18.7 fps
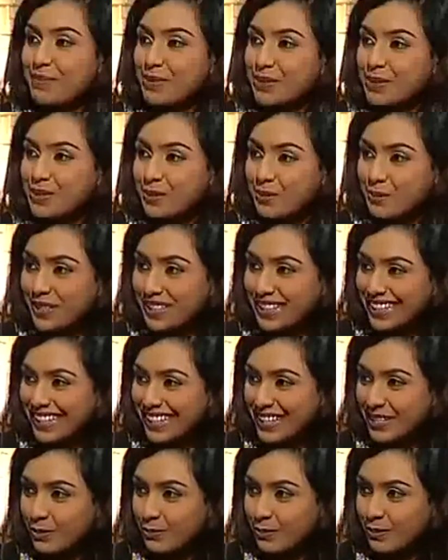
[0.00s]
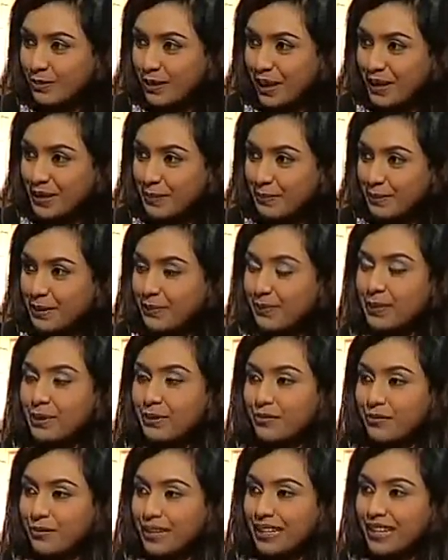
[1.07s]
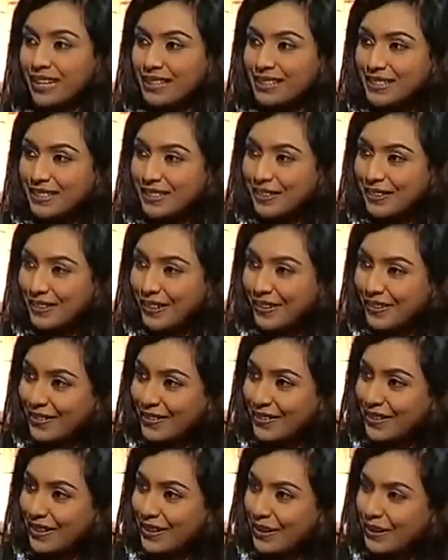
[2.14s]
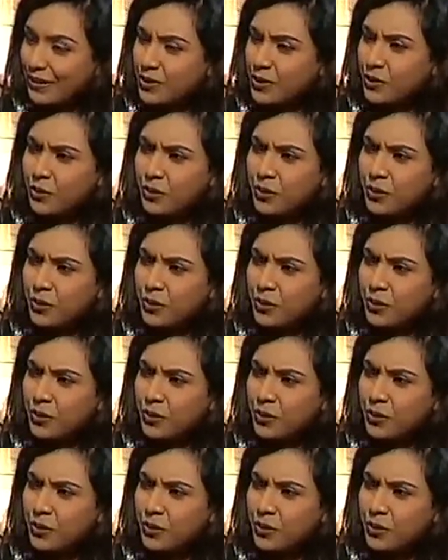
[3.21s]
you used to work here at Rupavani, a bit of freelancing going on there. So